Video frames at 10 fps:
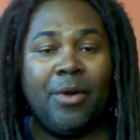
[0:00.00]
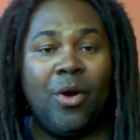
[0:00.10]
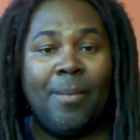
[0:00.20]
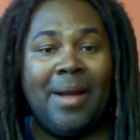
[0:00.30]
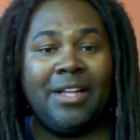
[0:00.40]

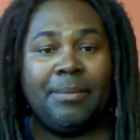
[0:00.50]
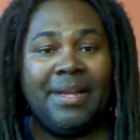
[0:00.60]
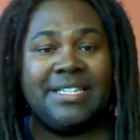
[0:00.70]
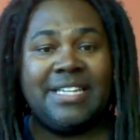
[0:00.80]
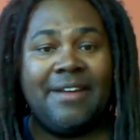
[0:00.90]
go about the
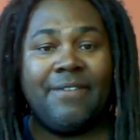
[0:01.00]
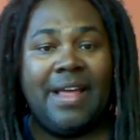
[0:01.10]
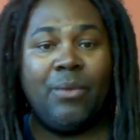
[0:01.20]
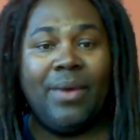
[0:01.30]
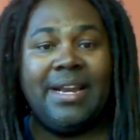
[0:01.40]
place, if
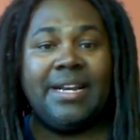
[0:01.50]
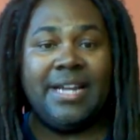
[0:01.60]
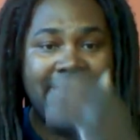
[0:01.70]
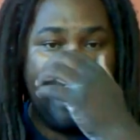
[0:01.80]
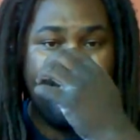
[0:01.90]
and when it
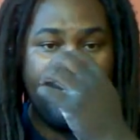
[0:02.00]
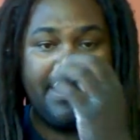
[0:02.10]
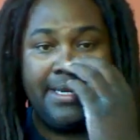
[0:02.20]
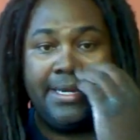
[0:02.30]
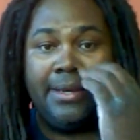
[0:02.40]
does
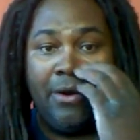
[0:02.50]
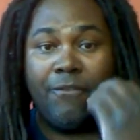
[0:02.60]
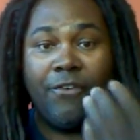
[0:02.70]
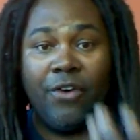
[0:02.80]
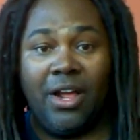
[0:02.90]
happen
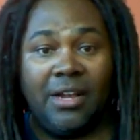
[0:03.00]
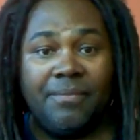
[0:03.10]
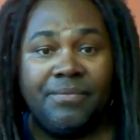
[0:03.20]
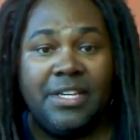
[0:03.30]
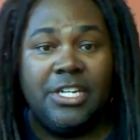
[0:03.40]
overall.
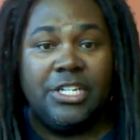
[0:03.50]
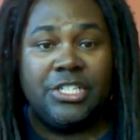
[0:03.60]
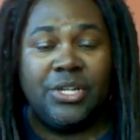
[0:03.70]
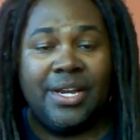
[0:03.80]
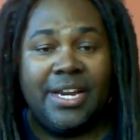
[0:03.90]

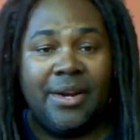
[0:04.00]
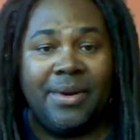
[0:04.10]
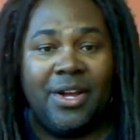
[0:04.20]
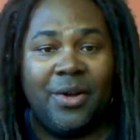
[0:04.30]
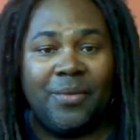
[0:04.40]
So here
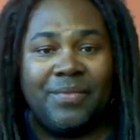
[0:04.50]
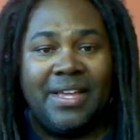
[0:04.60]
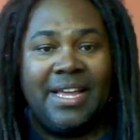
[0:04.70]
we go.